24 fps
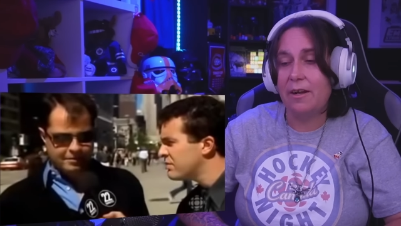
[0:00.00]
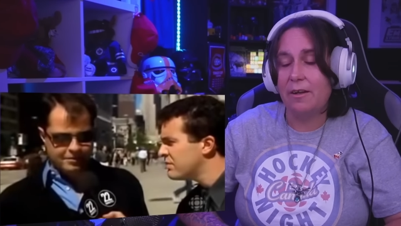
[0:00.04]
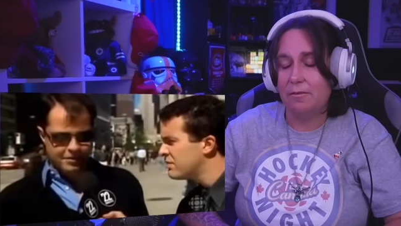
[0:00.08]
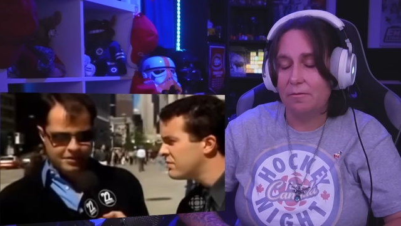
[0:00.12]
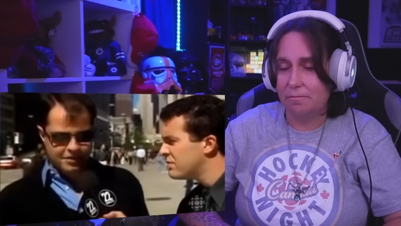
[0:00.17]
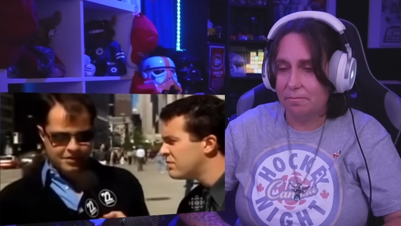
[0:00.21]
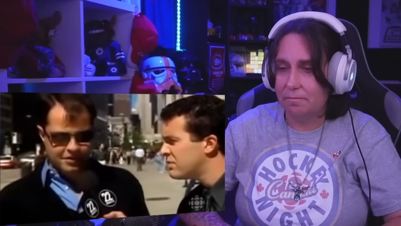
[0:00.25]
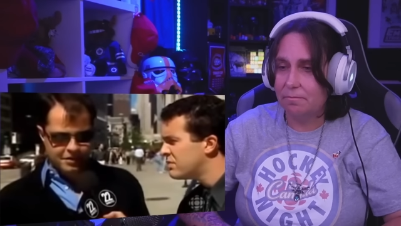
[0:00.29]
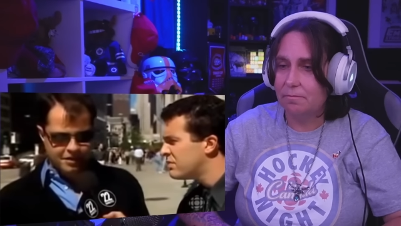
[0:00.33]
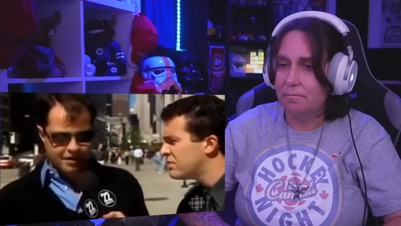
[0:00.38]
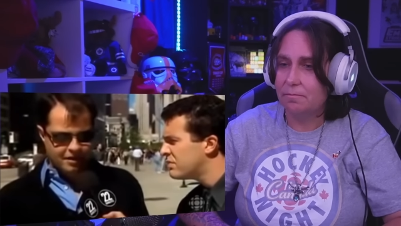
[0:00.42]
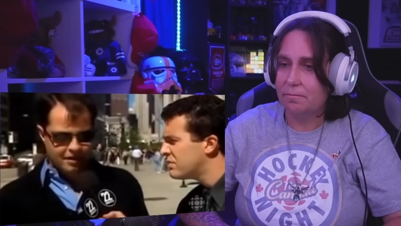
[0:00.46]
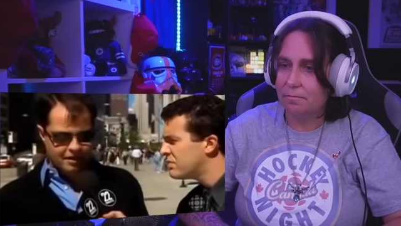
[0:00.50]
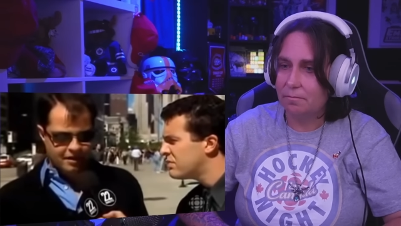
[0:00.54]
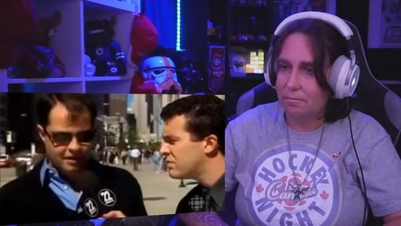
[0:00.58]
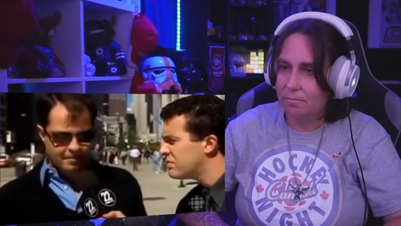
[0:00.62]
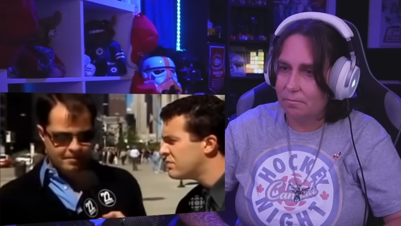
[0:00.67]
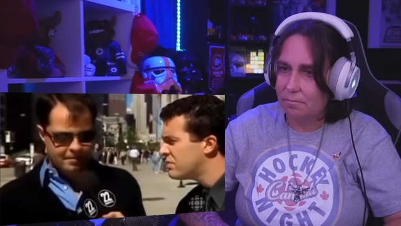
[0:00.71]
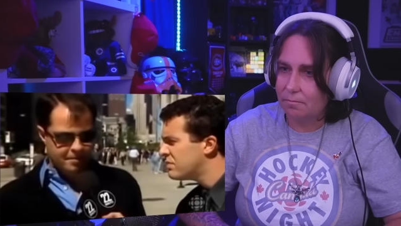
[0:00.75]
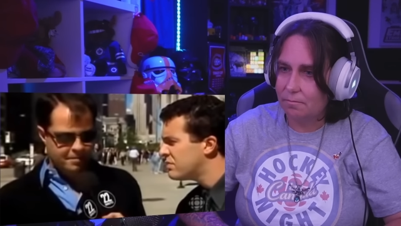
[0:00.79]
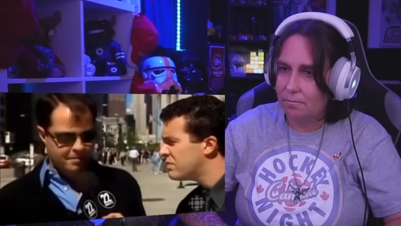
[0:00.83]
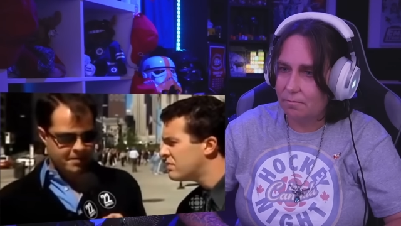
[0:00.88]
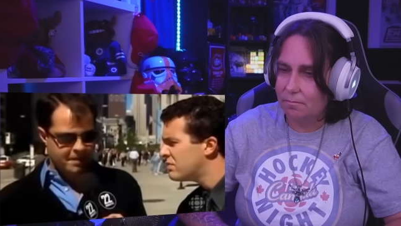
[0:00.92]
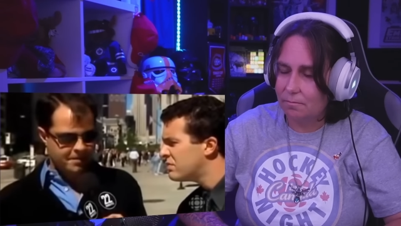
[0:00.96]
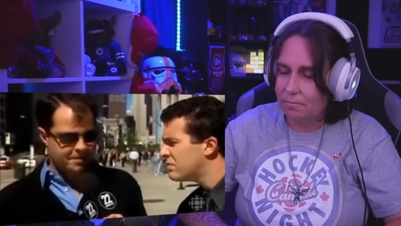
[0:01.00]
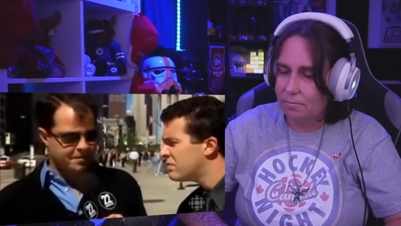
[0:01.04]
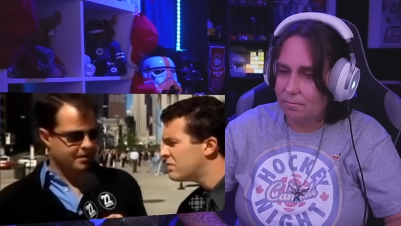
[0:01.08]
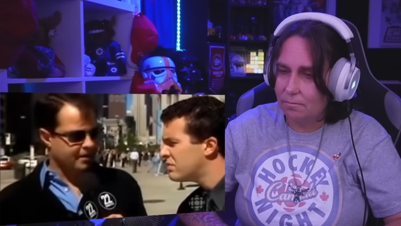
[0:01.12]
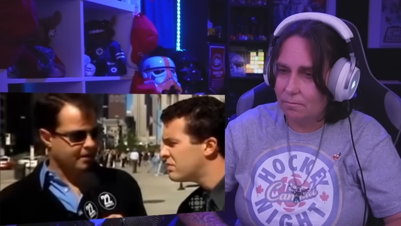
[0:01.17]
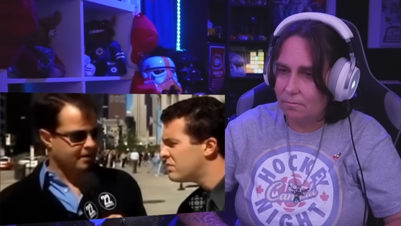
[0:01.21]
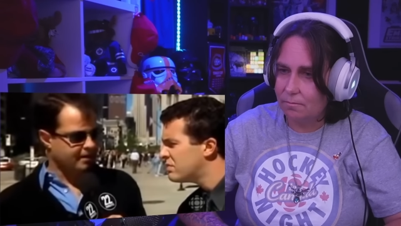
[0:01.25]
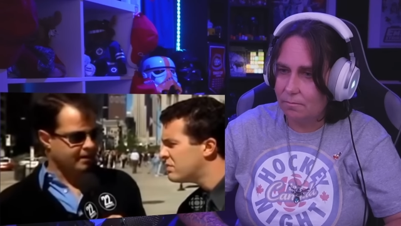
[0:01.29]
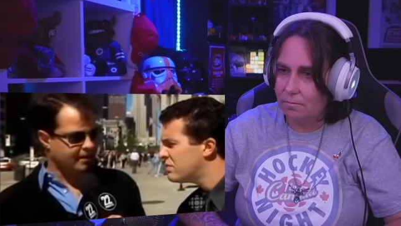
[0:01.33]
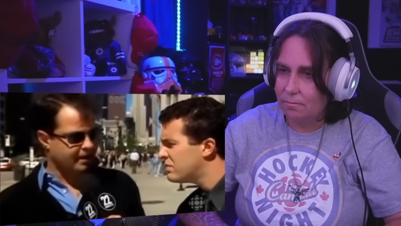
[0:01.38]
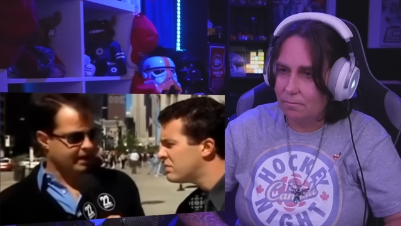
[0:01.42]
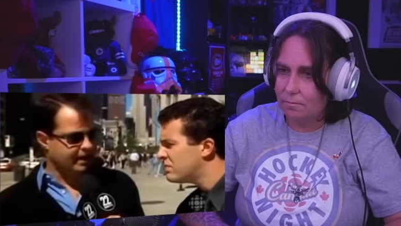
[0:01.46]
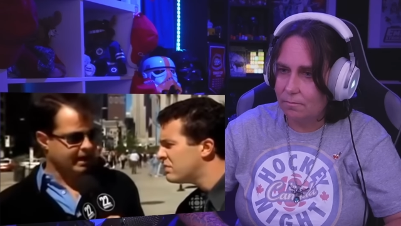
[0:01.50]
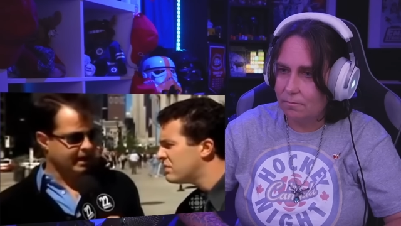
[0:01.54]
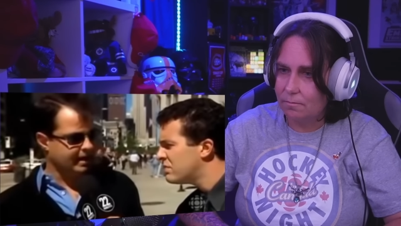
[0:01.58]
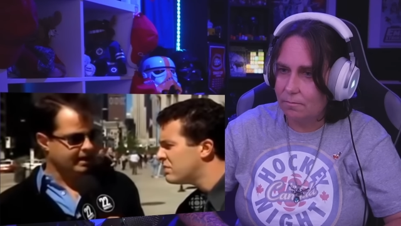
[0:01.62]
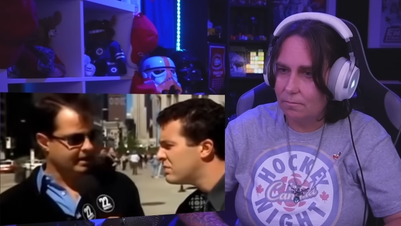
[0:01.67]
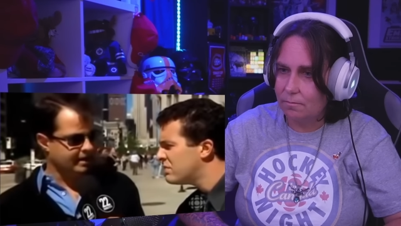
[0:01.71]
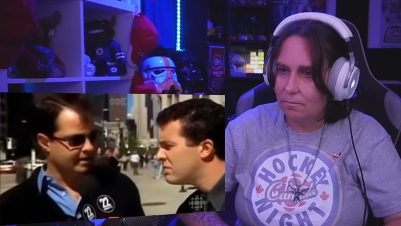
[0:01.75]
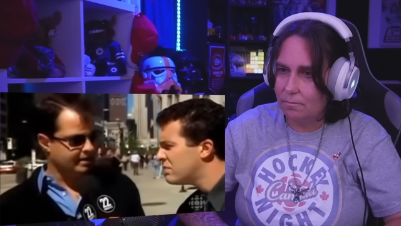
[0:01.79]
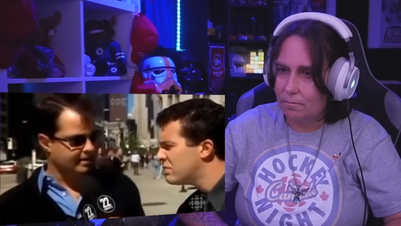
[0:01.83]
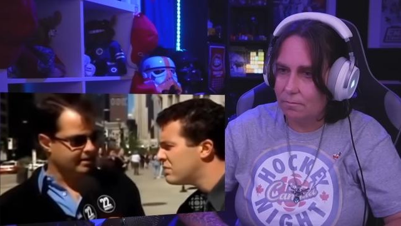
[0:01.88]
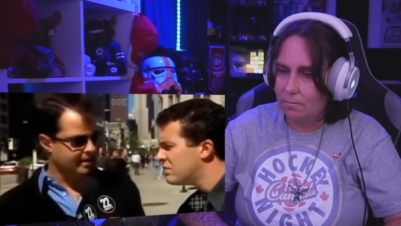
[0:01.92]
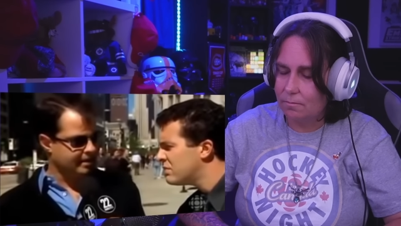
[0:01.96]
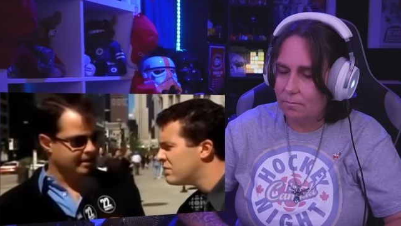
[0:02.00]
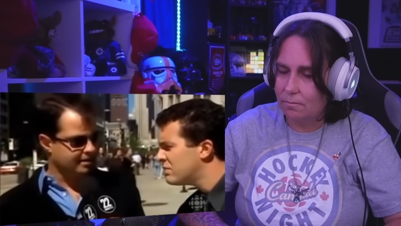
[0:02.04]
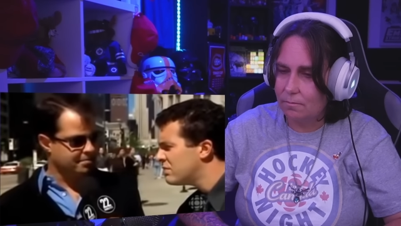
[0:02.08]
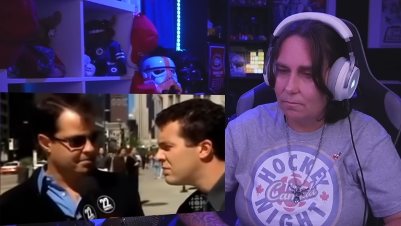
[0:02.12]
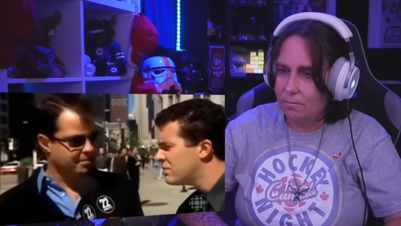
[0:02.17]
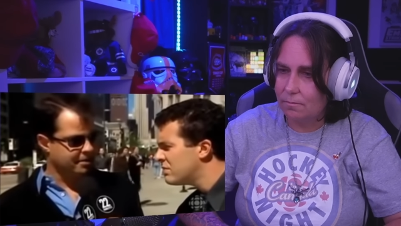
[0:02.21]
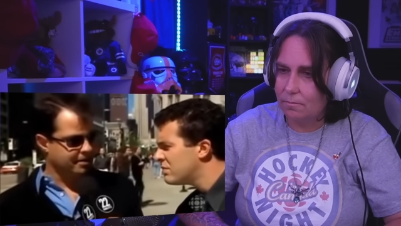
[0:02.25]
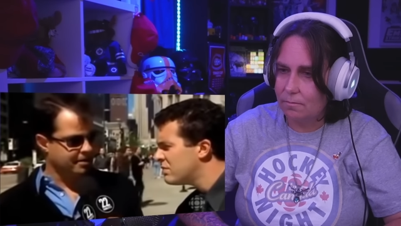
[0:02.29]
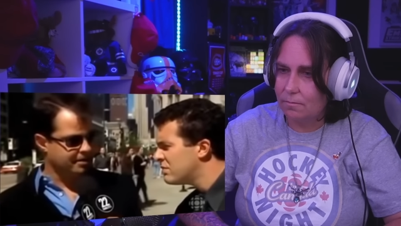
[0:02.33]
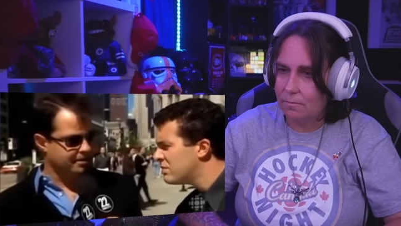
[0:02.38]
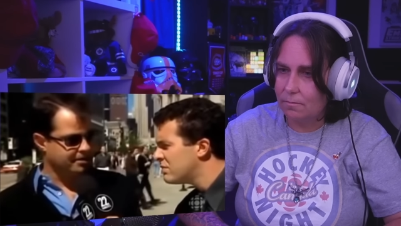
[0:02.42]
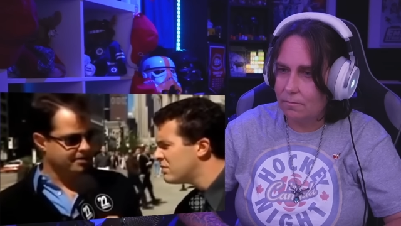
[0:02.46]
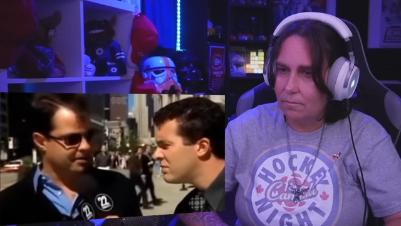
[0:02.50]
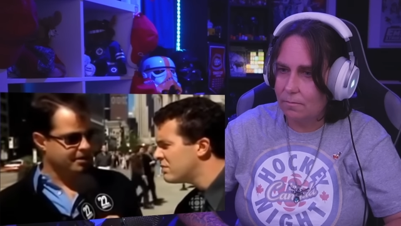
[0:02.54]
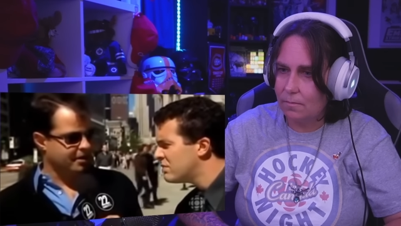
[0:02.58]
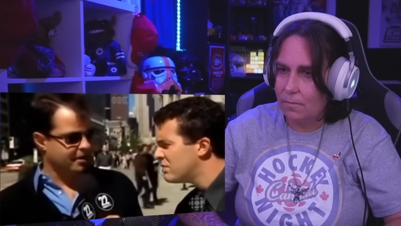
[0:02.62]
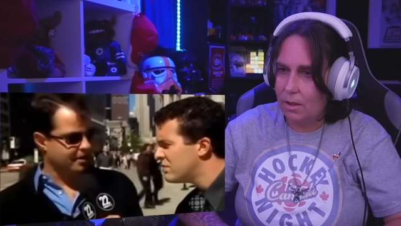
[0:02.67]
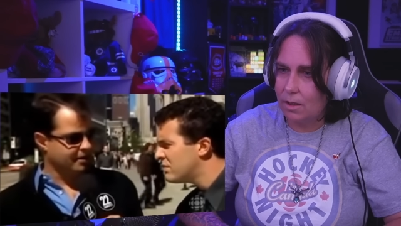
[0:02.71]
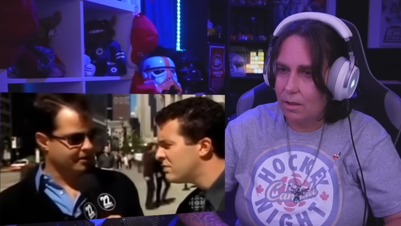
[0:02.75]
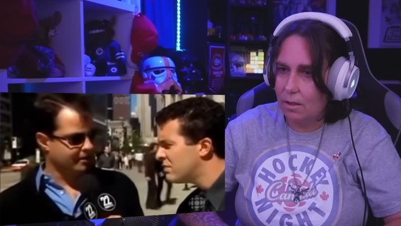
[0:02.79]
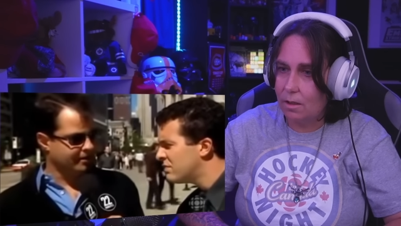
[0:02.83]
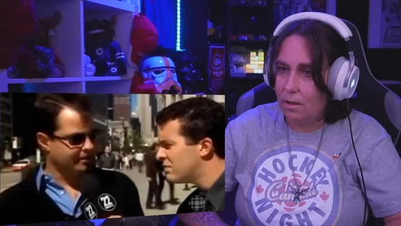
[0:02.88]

Speaker 1: How about just calling them the Montreal Canadiens? That's pretty dark.